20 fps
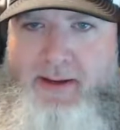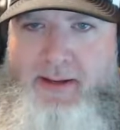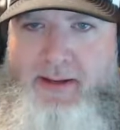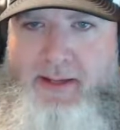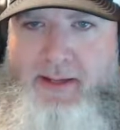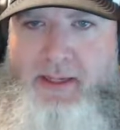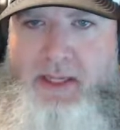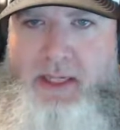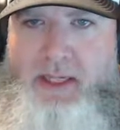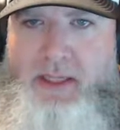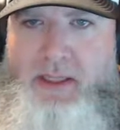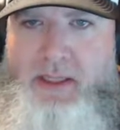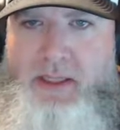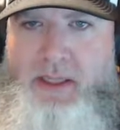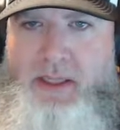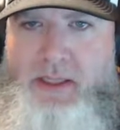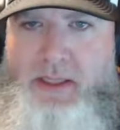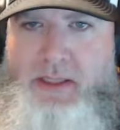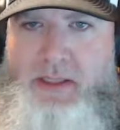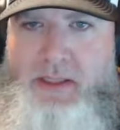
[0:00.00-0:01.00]
it
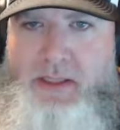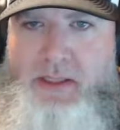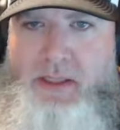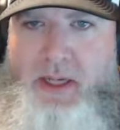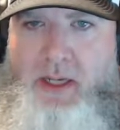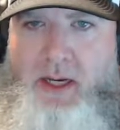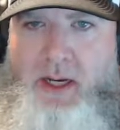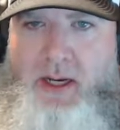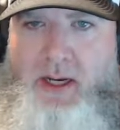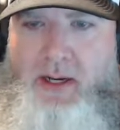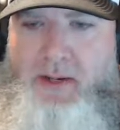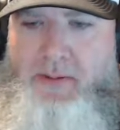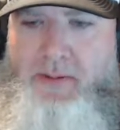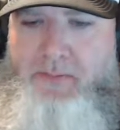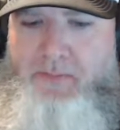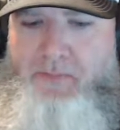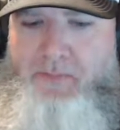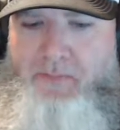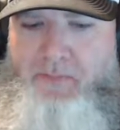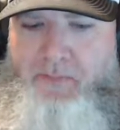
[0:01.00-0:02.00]
that's
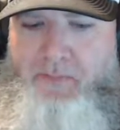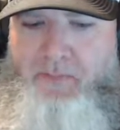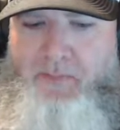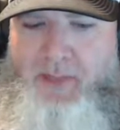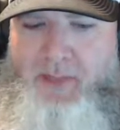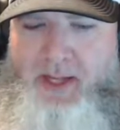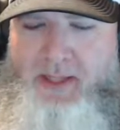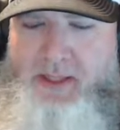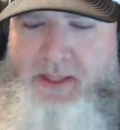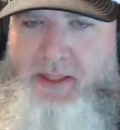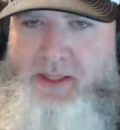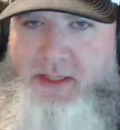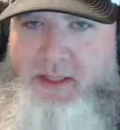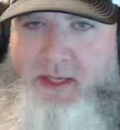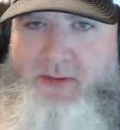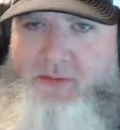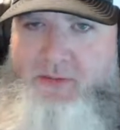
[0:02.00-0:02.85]
um that's a tough